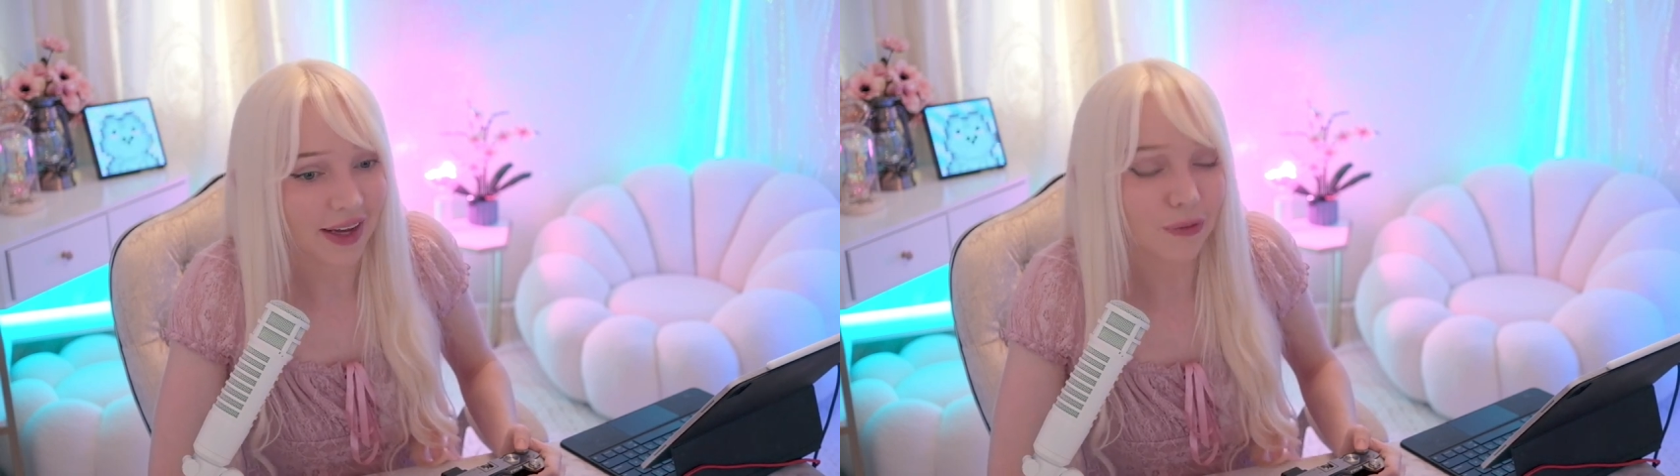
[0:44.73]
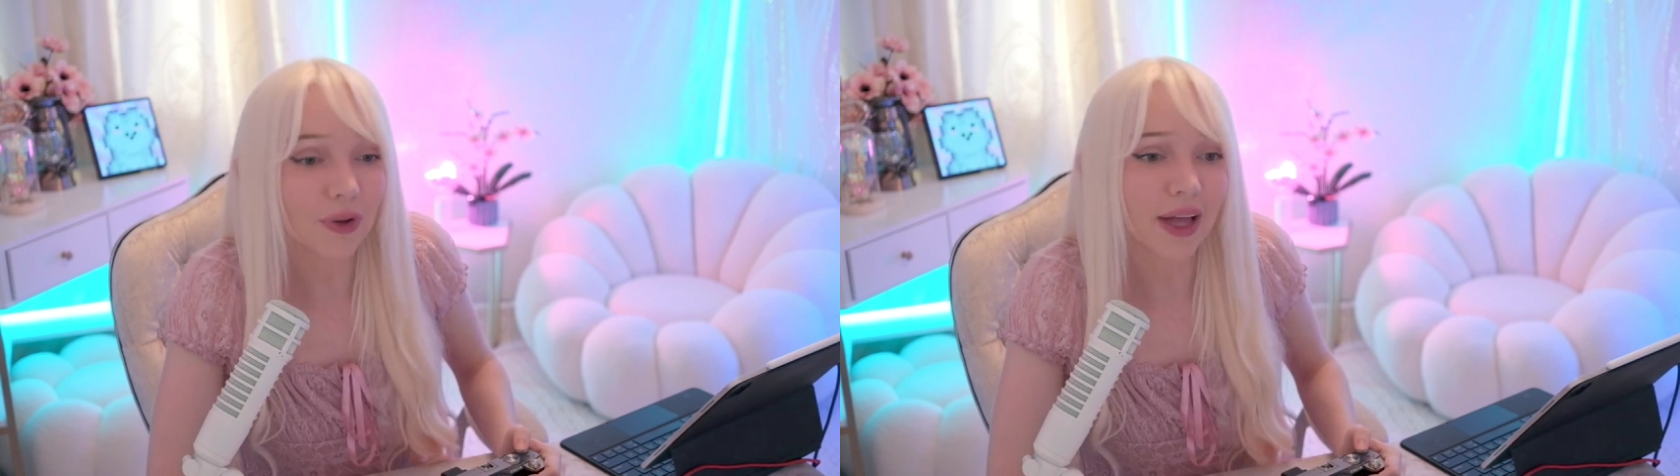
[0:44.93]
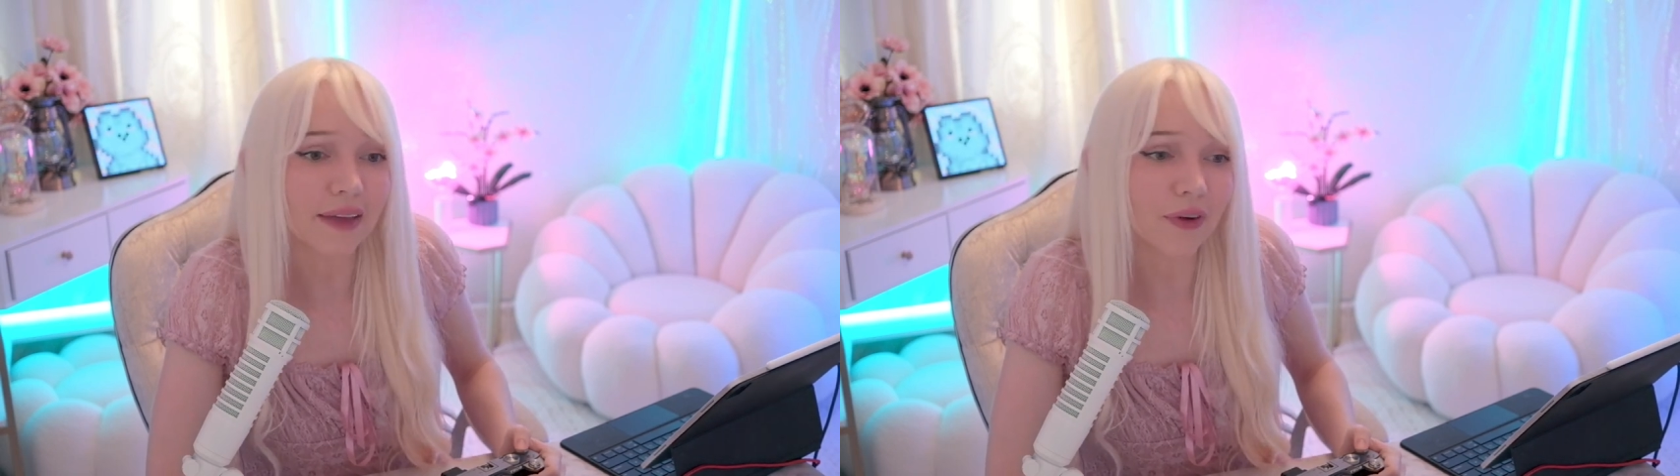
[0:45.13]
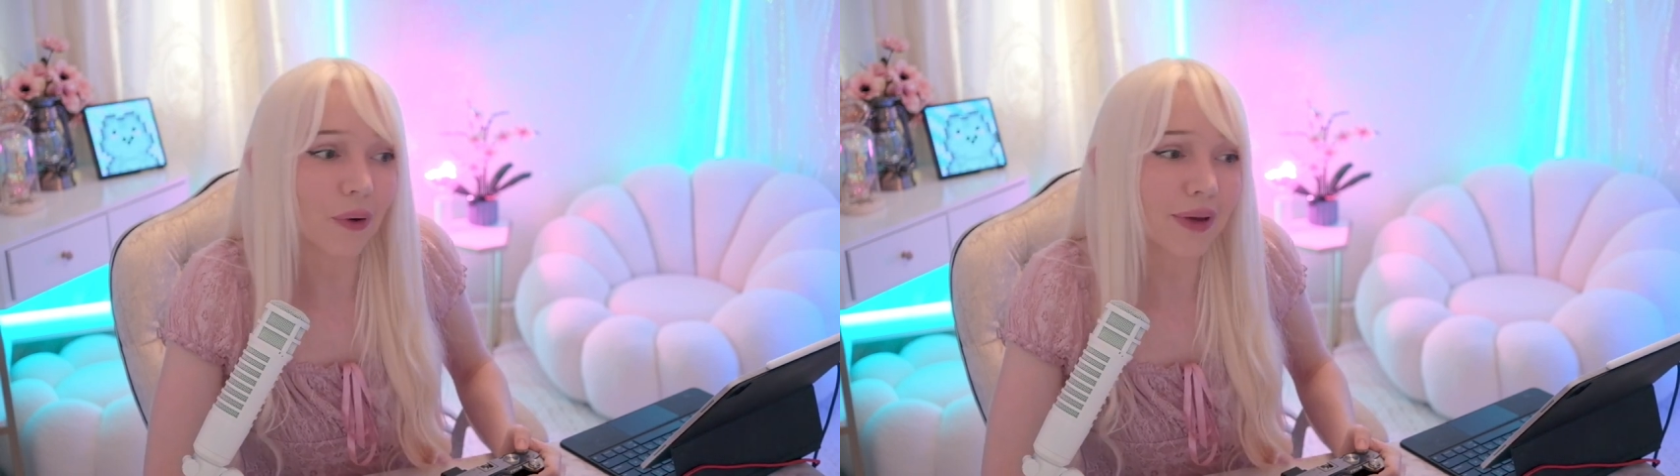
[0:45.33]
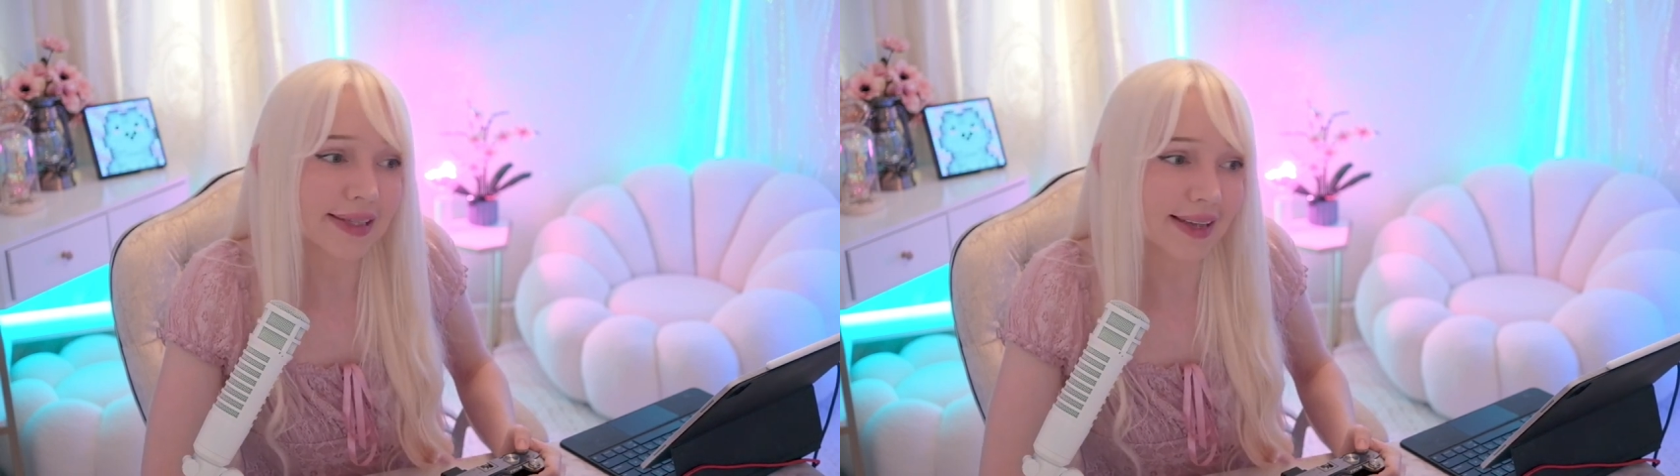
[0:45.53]
Well, I've
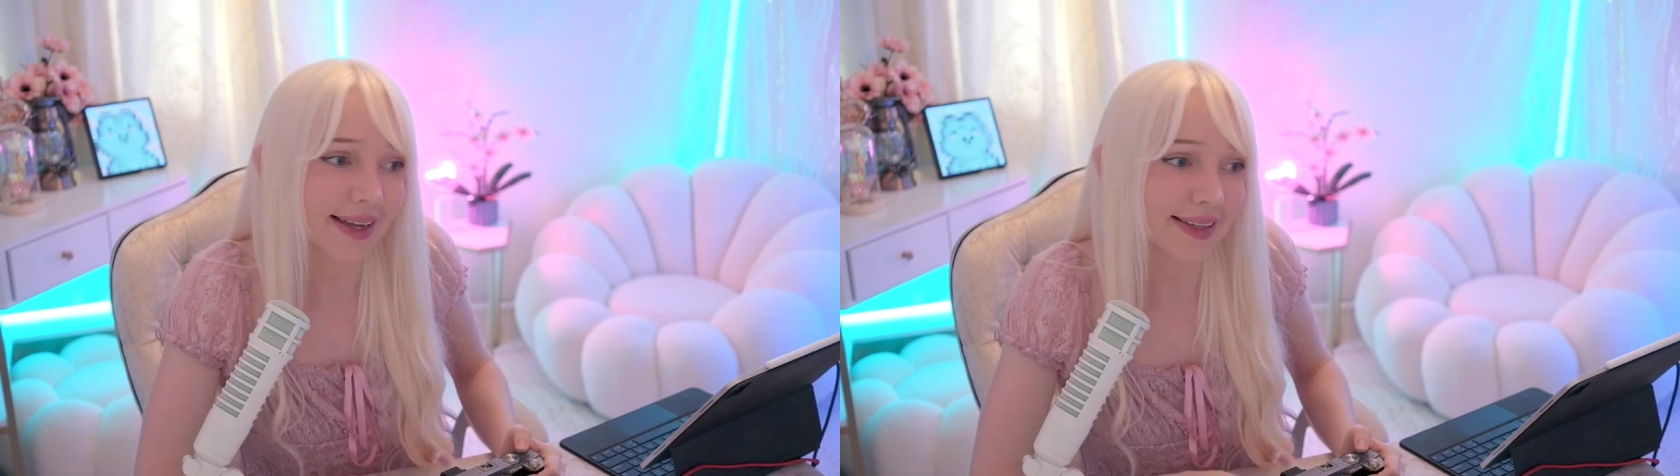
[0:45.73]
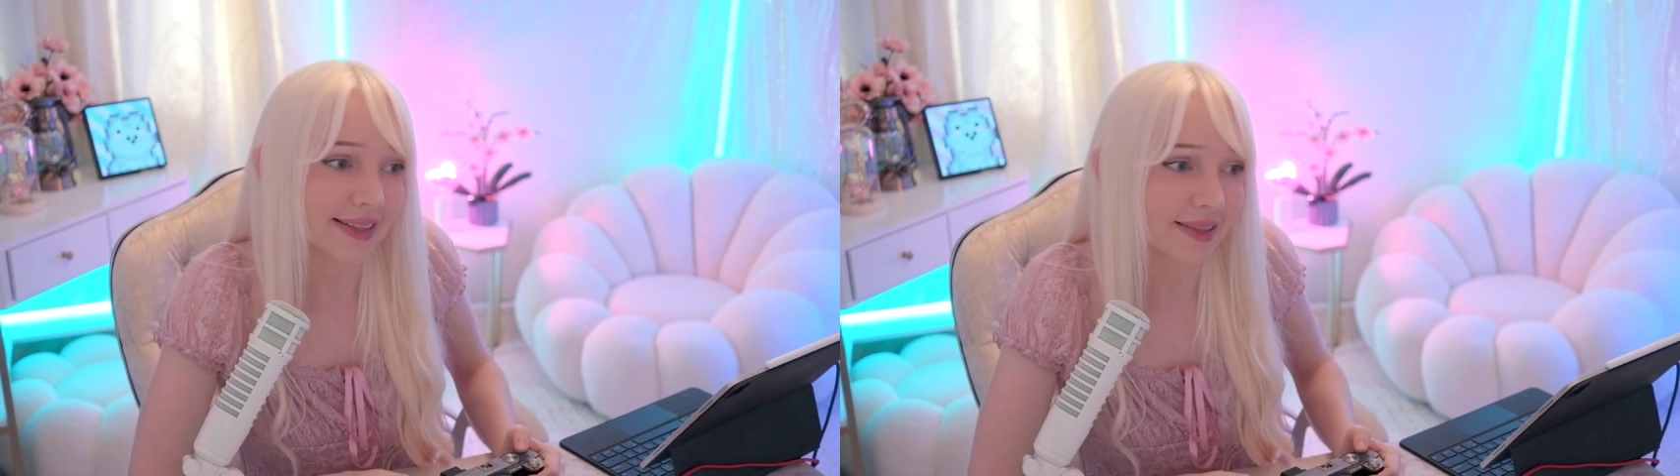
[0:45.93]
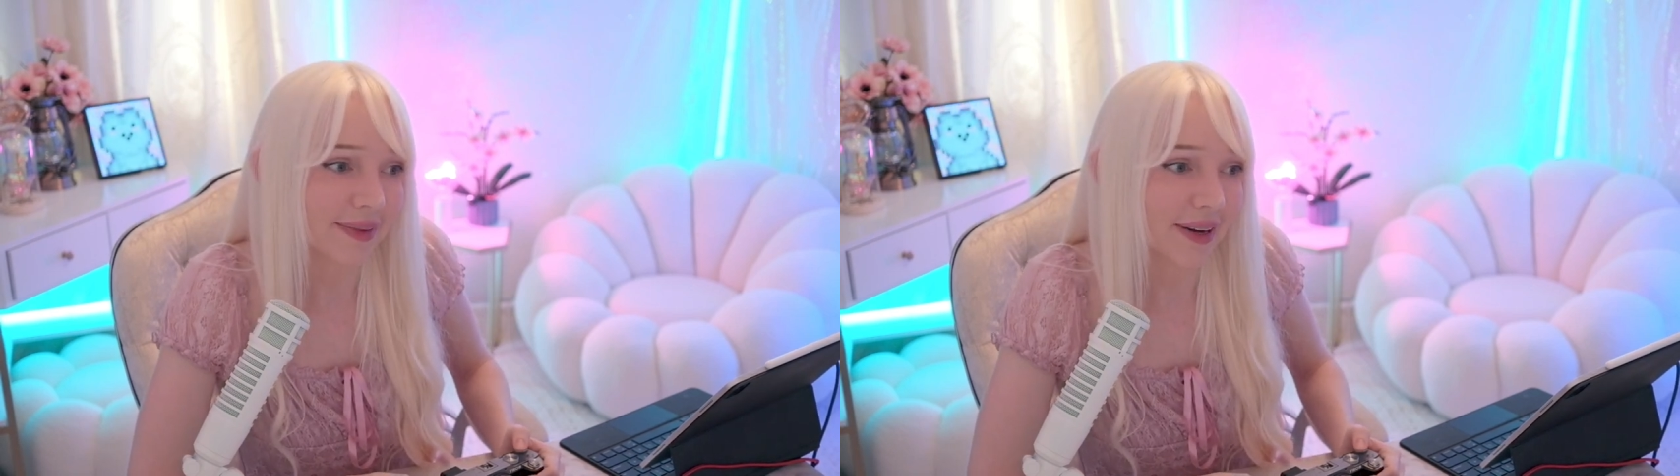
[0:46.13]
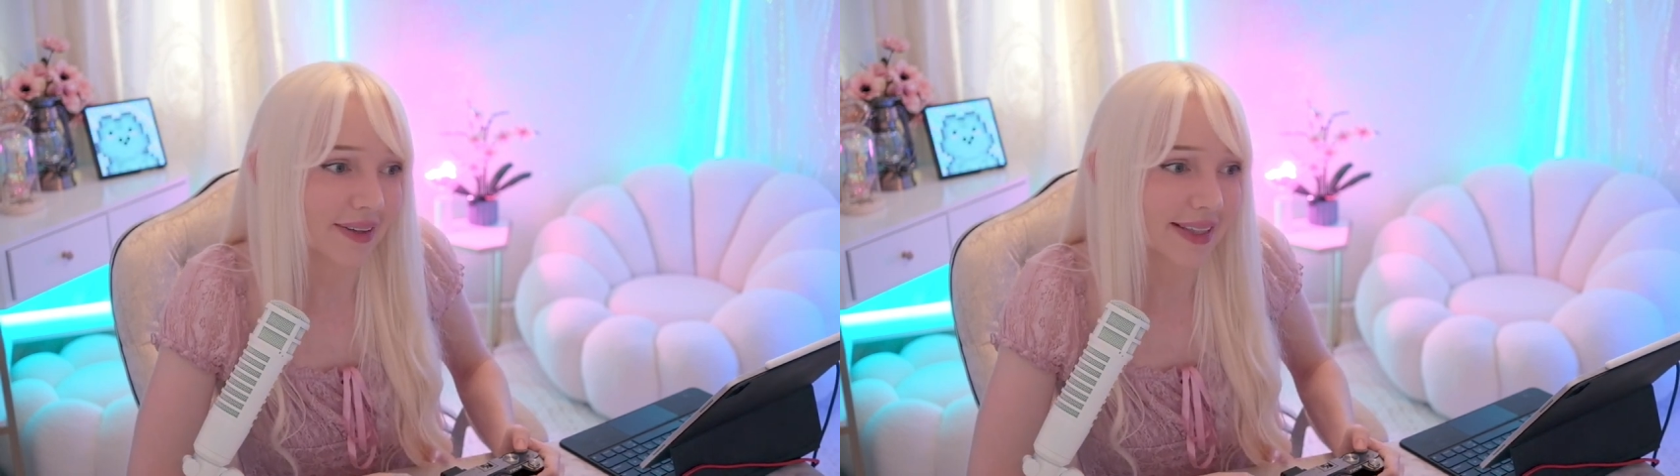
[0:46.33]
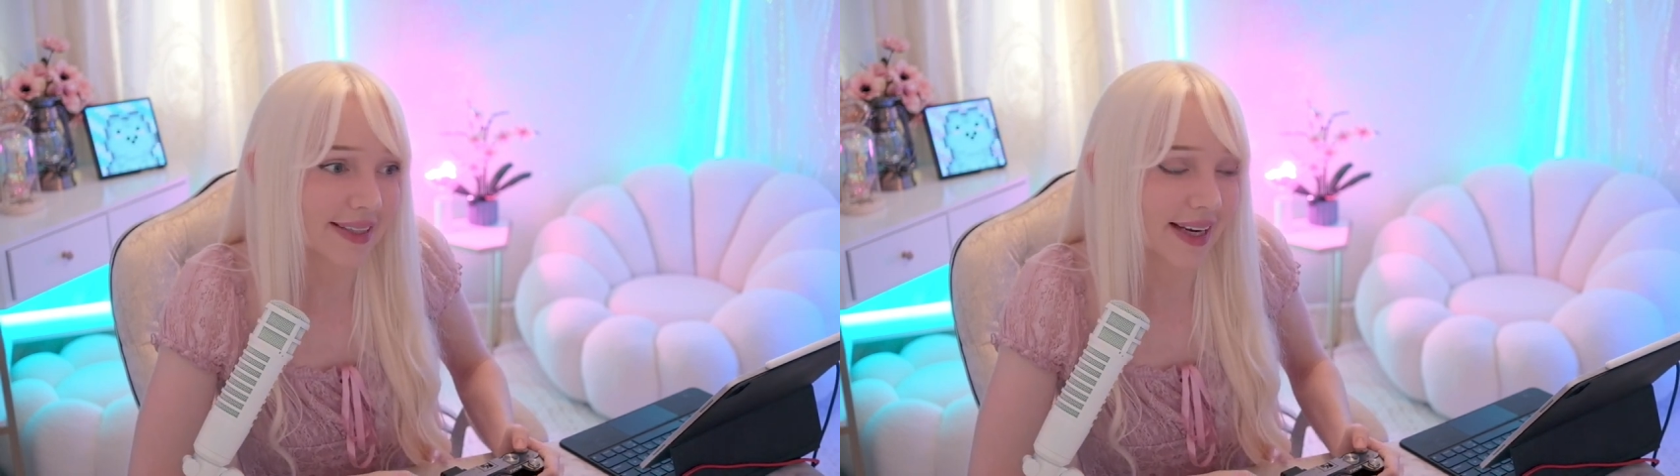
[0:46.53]
always liked it, to be honest. I